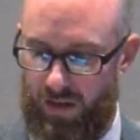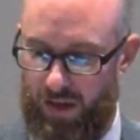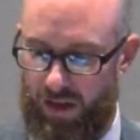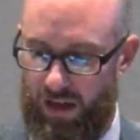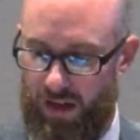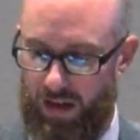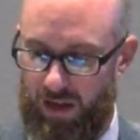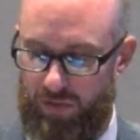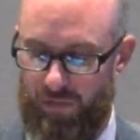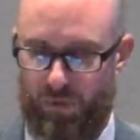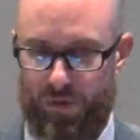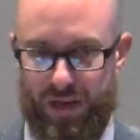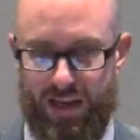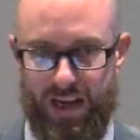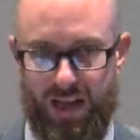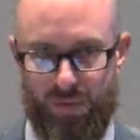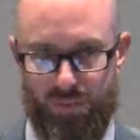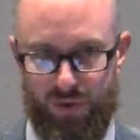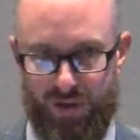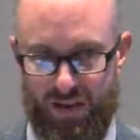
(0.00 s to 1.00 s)
And we
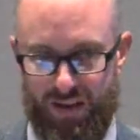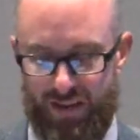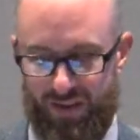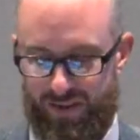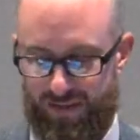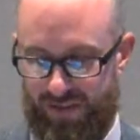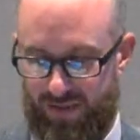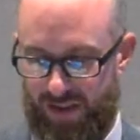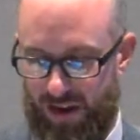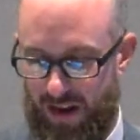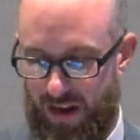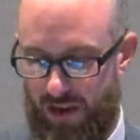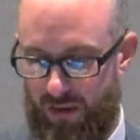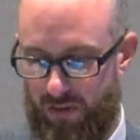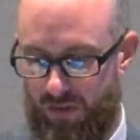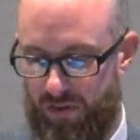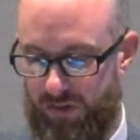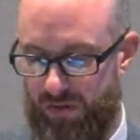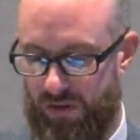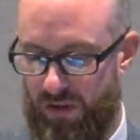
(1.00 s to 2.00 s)
can't play the
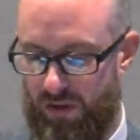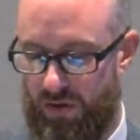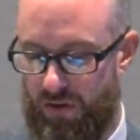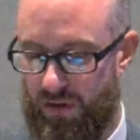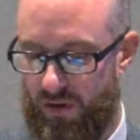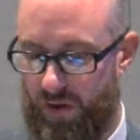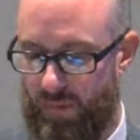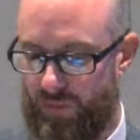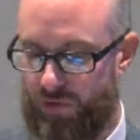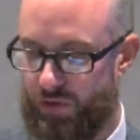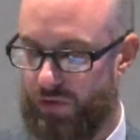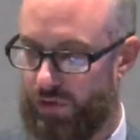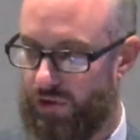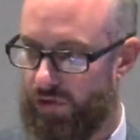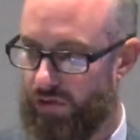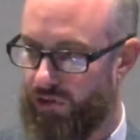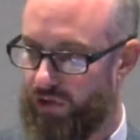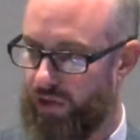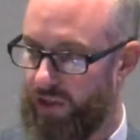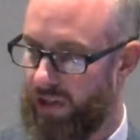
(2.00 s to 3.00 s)
sound, so I'm
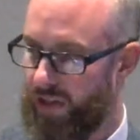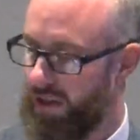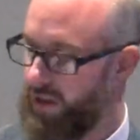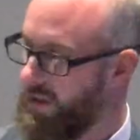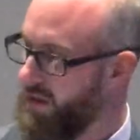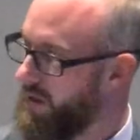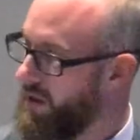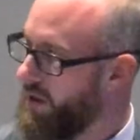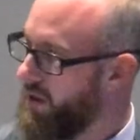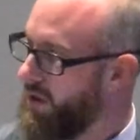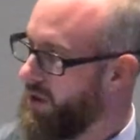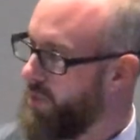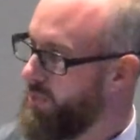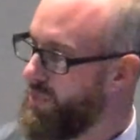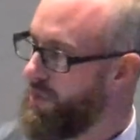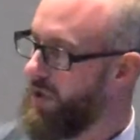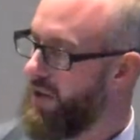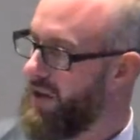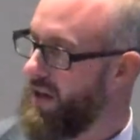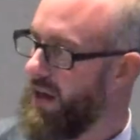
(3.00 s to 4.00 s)
sure she can
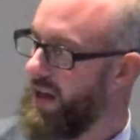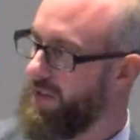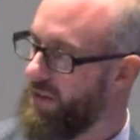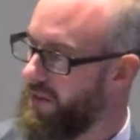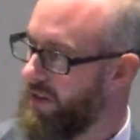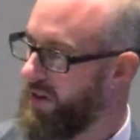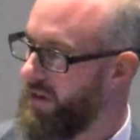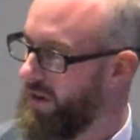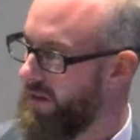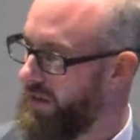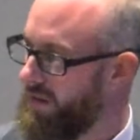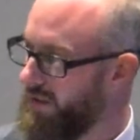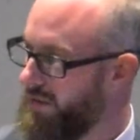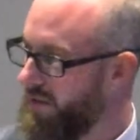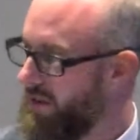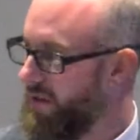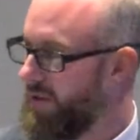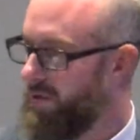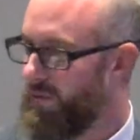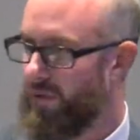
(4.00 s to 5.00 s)
put it out
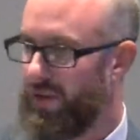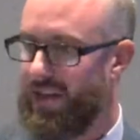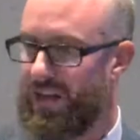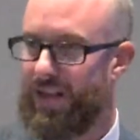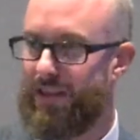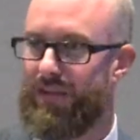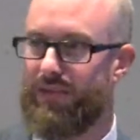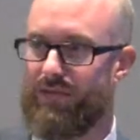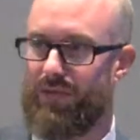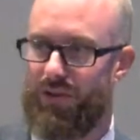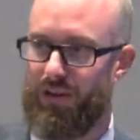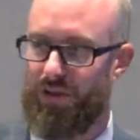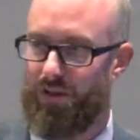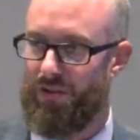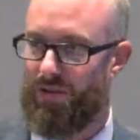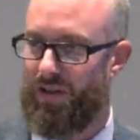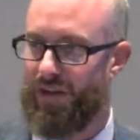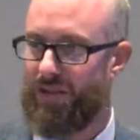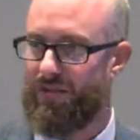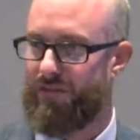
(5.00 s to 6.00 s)
there. We can get the
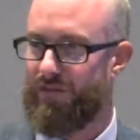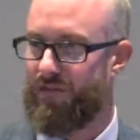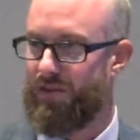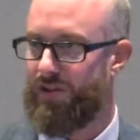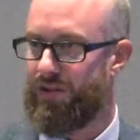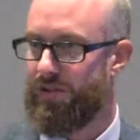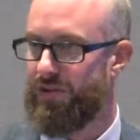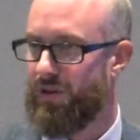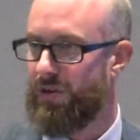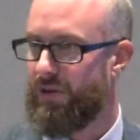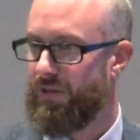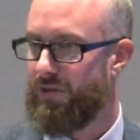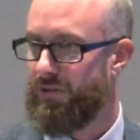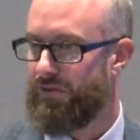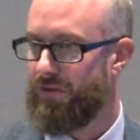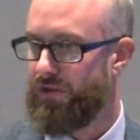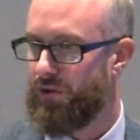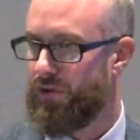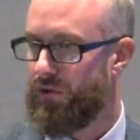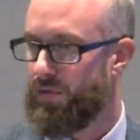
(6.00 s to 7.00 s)
video link for you
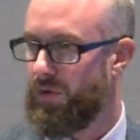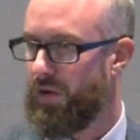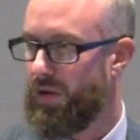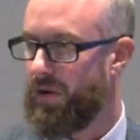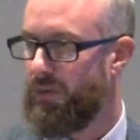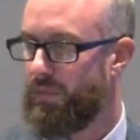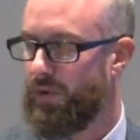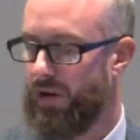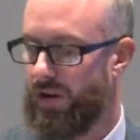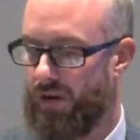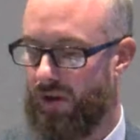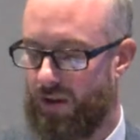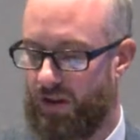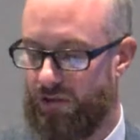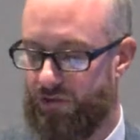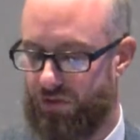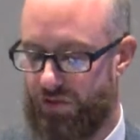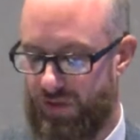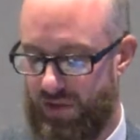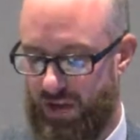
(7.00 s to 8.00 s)
all,
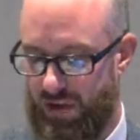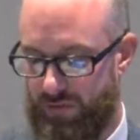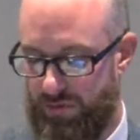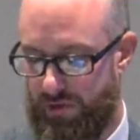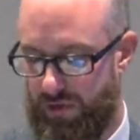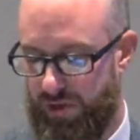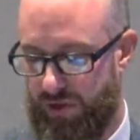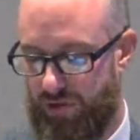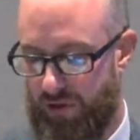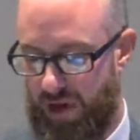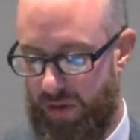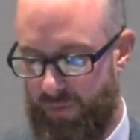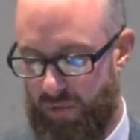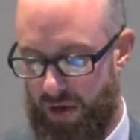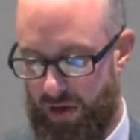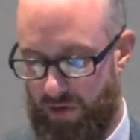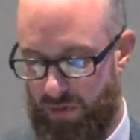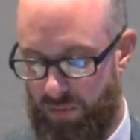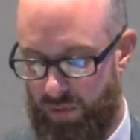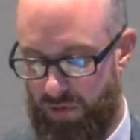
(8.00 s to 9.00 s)
but she's got a really great
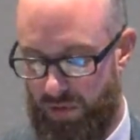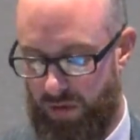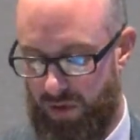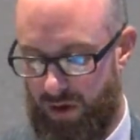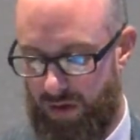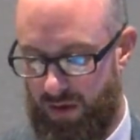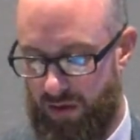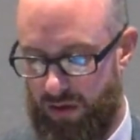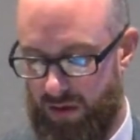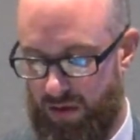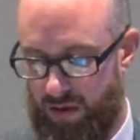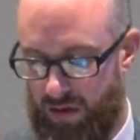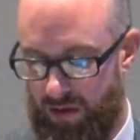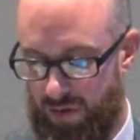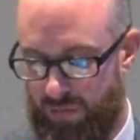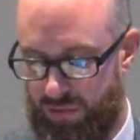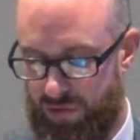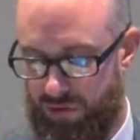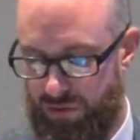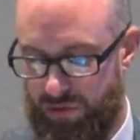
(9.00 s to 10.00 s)
PowerPoint,
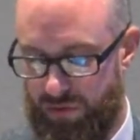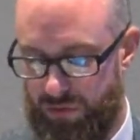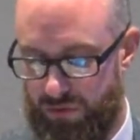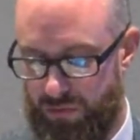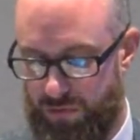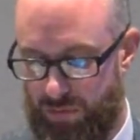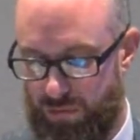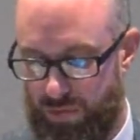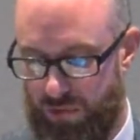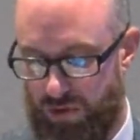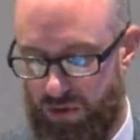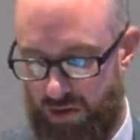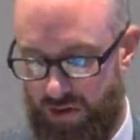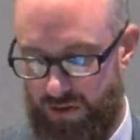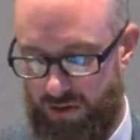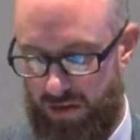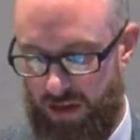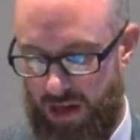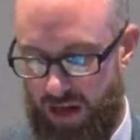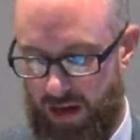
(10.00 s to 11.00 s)
and I'm sure you will
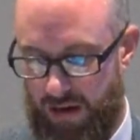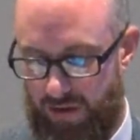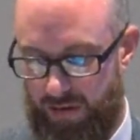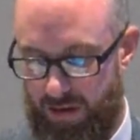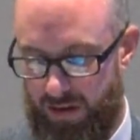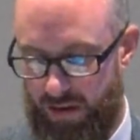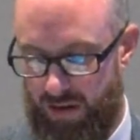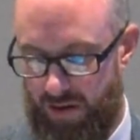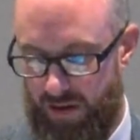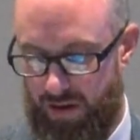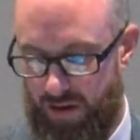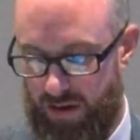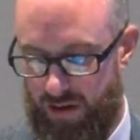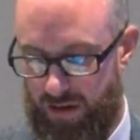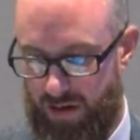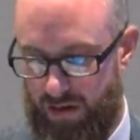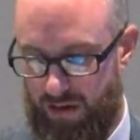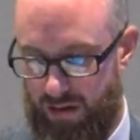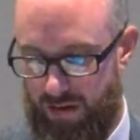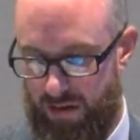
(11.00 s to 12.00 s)
learn a lot
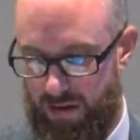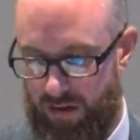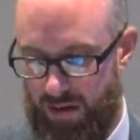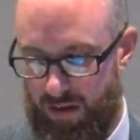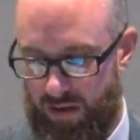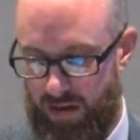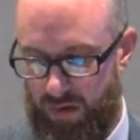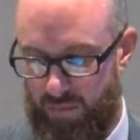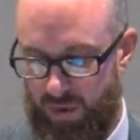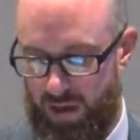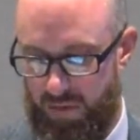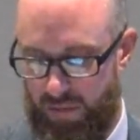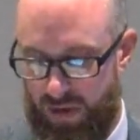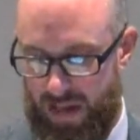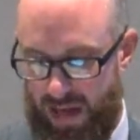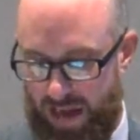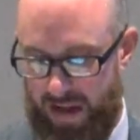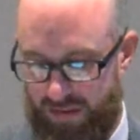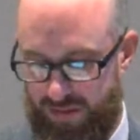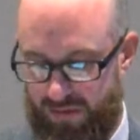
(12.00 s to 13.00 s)
and be able
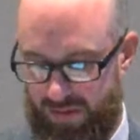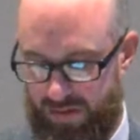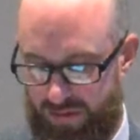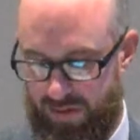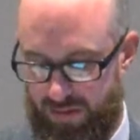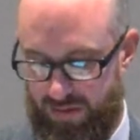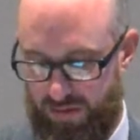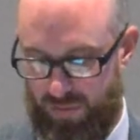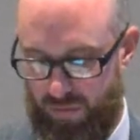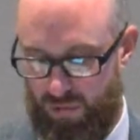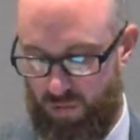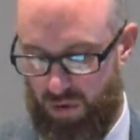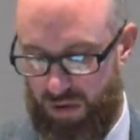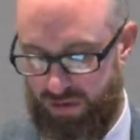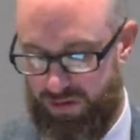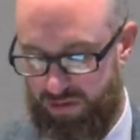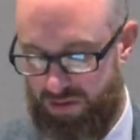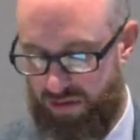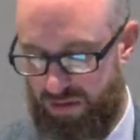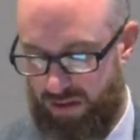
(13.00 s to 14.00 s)
to ask some
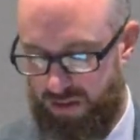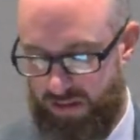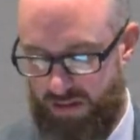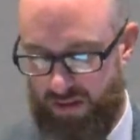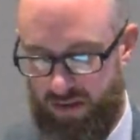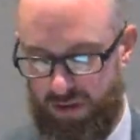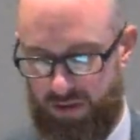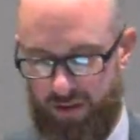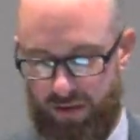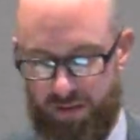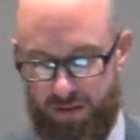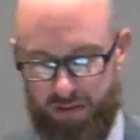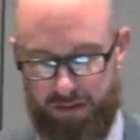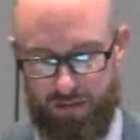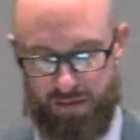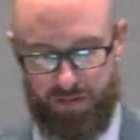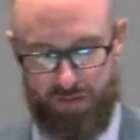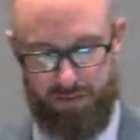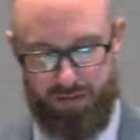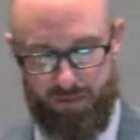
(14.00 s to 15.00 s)
questions at the end.
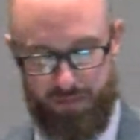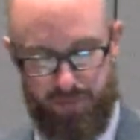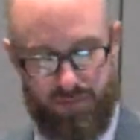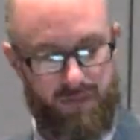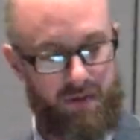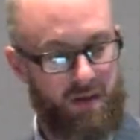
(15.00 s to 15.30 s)
So.